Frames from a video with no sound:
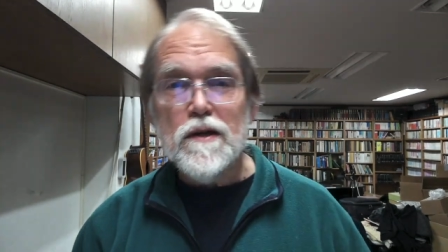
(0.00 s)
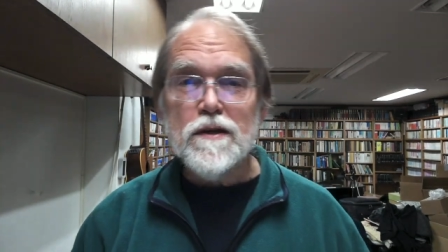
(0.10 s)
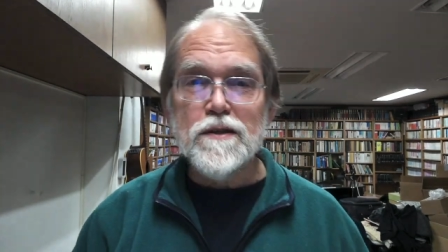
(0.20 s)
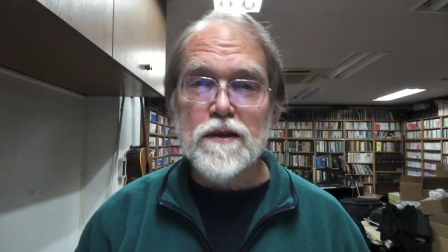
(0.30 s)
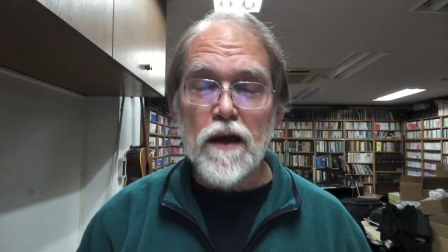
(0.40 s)

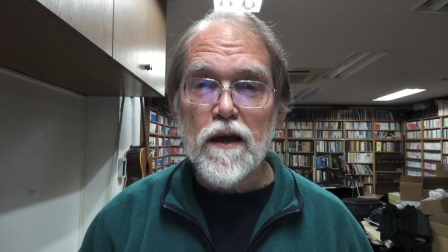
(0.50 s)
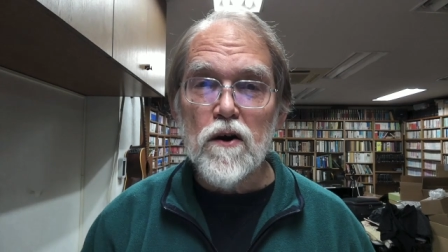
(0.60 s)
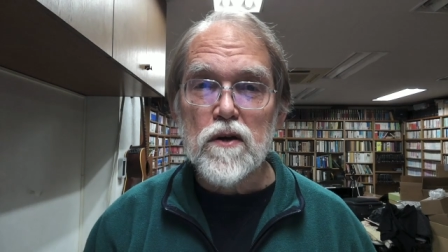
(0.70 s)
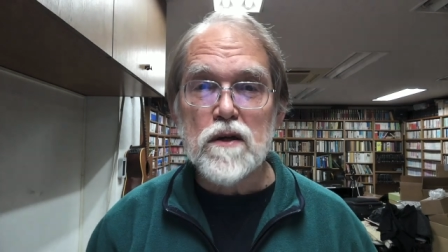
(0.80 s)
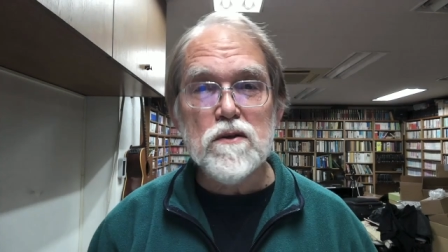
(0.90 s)
today.
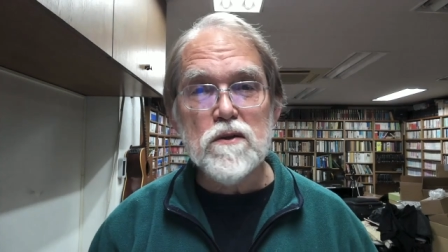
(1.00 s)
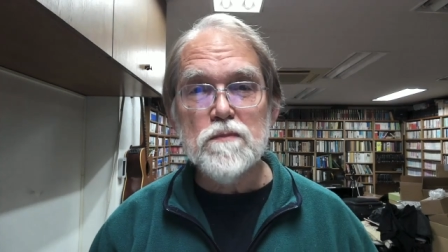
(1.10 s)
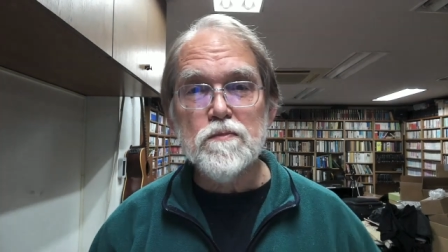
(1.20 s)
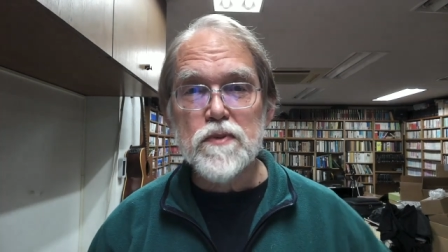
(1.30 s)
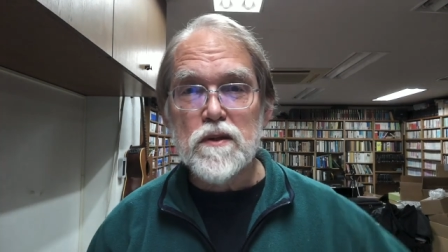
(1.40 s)
Okay, could
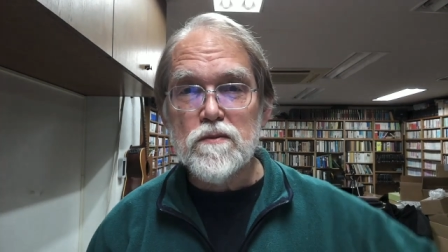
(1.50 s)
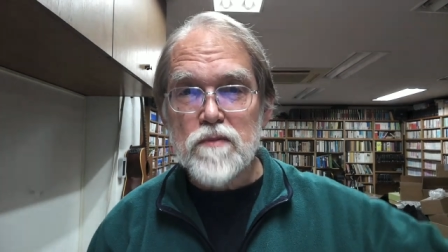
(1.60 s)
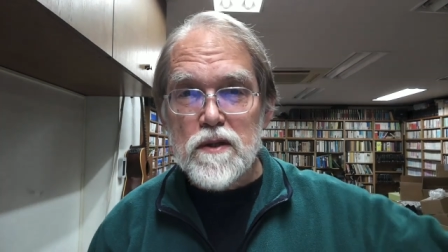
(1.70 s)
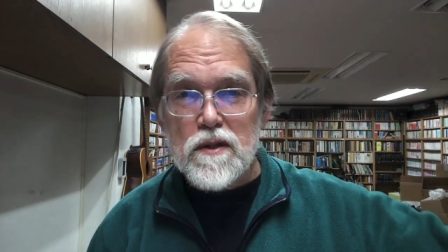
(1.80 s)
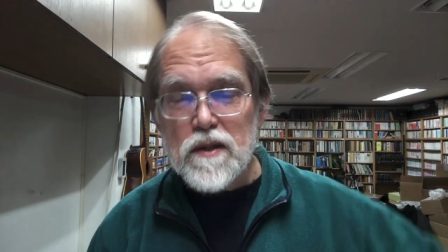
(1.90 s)
you please
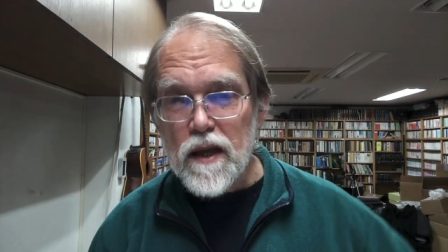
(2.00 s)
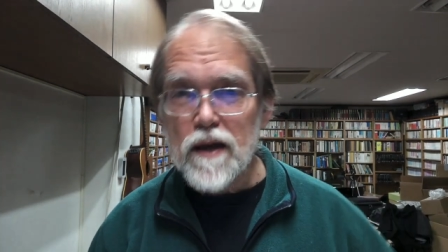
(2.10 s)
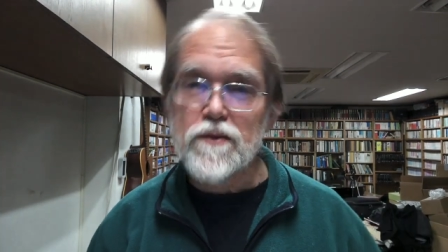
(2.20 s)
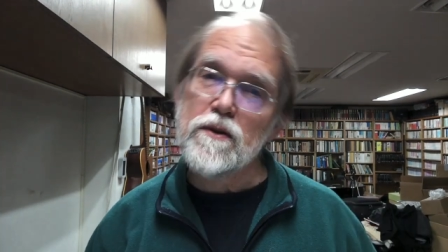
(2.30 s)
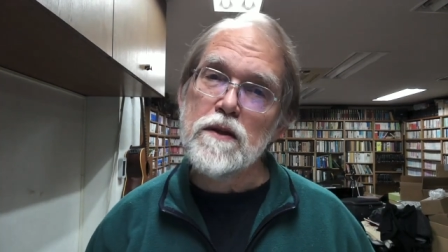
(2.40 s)
read the
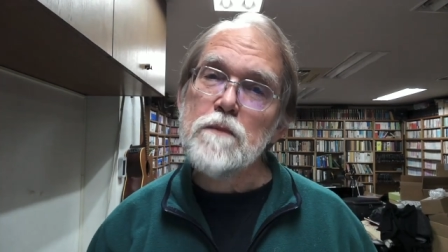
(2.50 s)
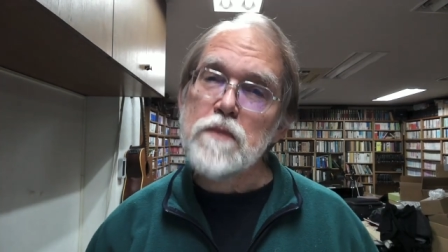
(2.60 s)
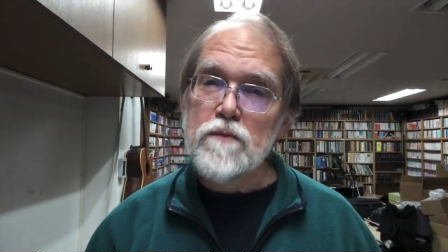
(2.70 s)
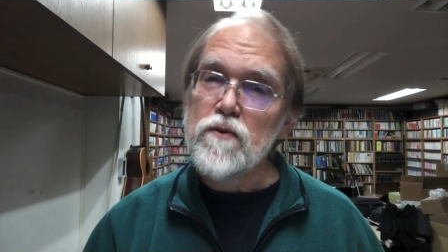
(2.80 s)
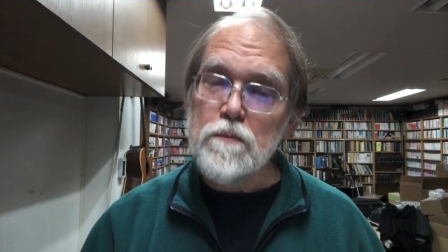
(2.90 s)
text and
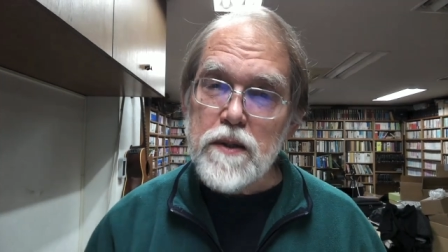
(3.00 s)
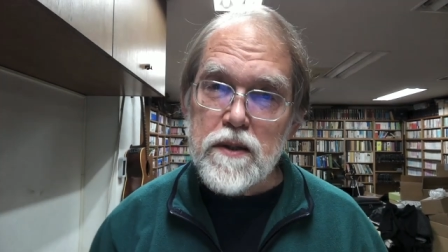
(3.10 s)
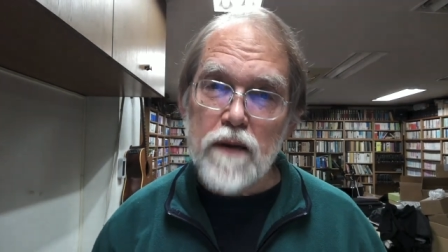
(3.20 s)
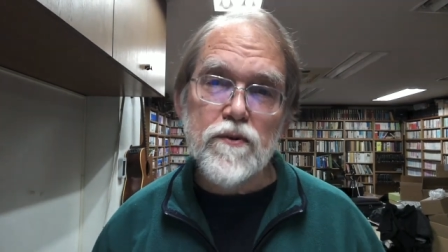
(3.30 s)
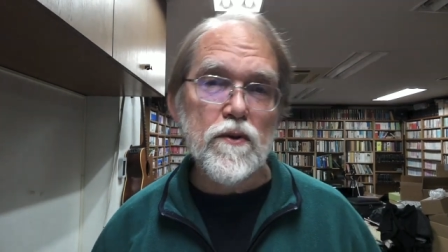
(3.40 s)
then repeat
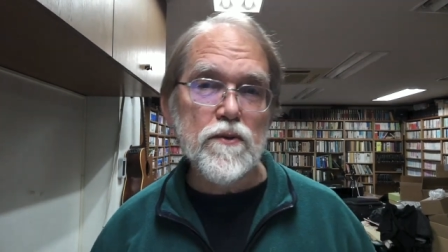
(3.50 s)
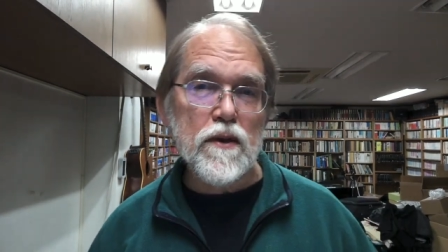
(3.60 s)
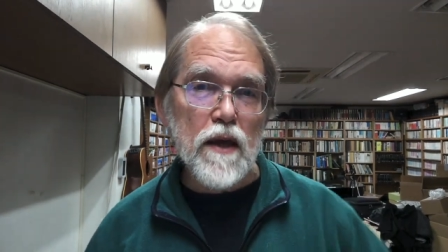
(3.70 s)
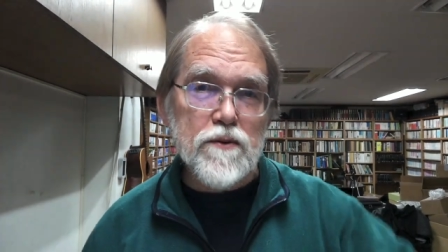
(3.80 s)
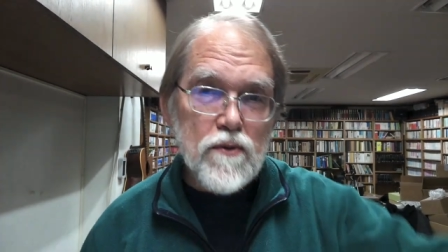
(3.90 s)
after this
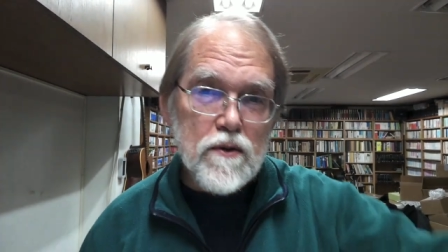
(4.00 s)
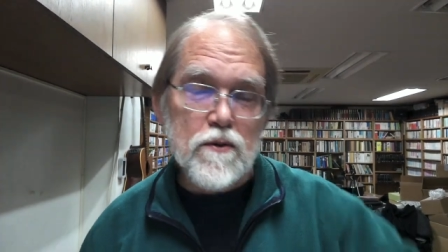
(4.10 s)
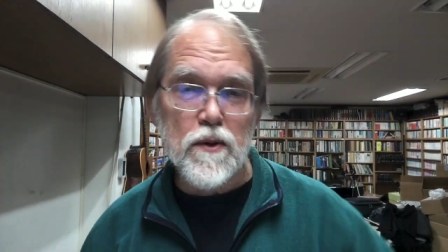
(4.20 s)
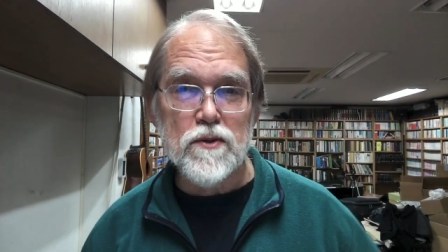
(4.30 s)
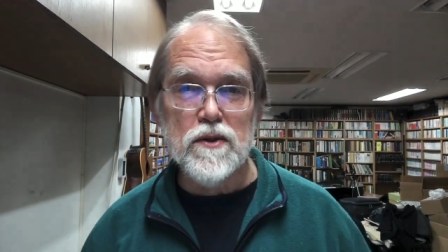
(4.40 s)
and answer this
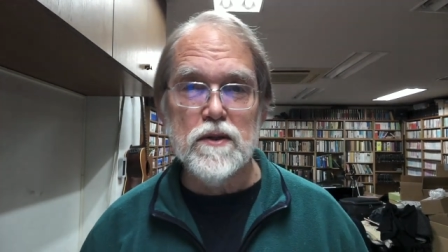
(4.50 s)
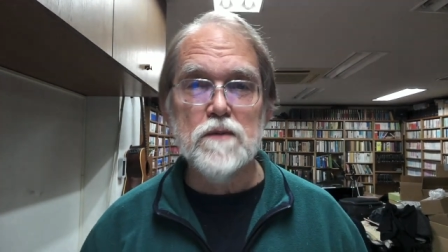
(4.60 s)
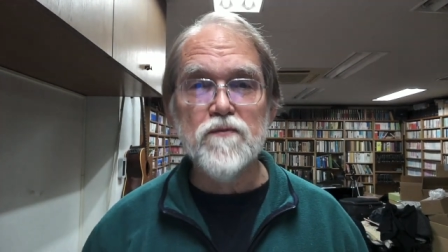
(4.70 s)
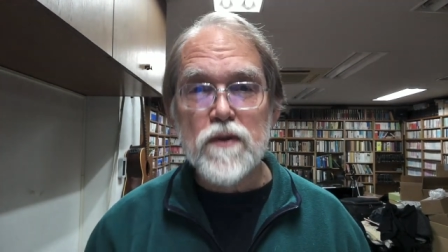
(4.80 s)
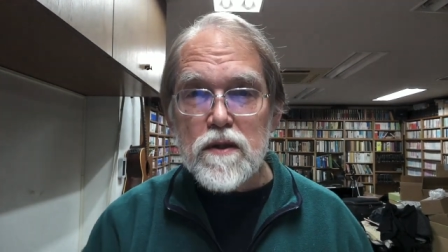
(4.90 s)
question
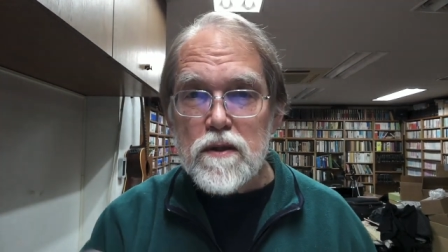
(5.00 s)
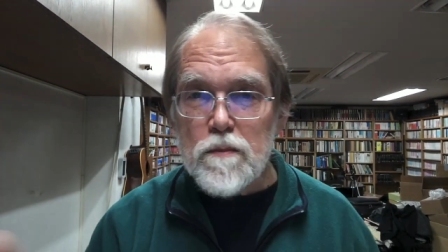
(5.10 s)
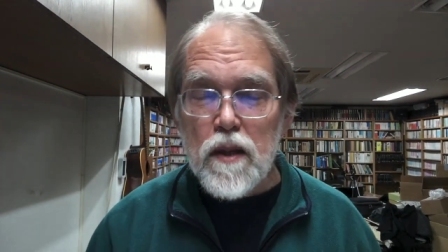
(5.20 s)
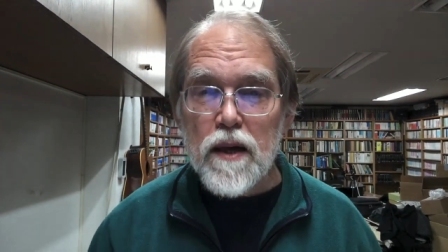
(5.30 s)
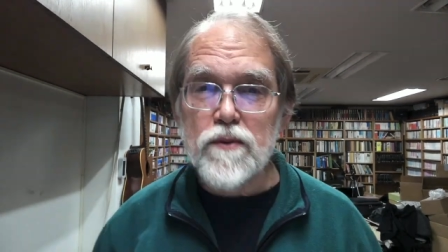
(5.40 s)
and fill in the
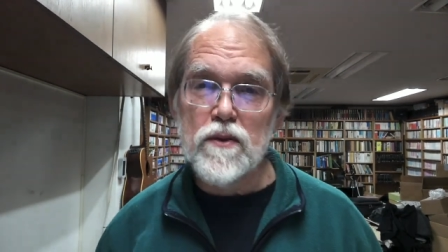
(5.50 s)
blanks